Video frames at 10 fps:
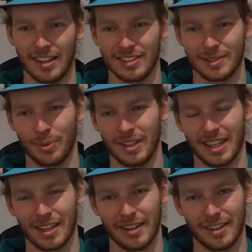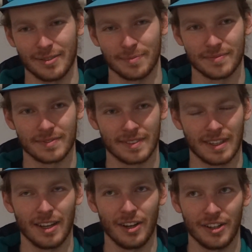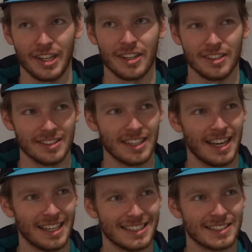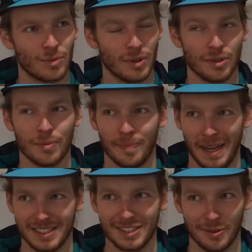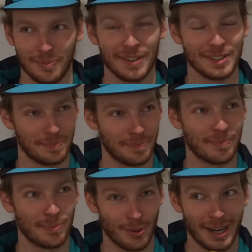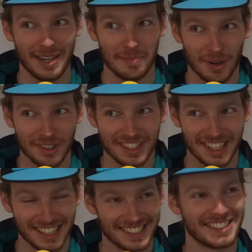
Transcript: was probably like early on, and we were about to do it was pre-podcast.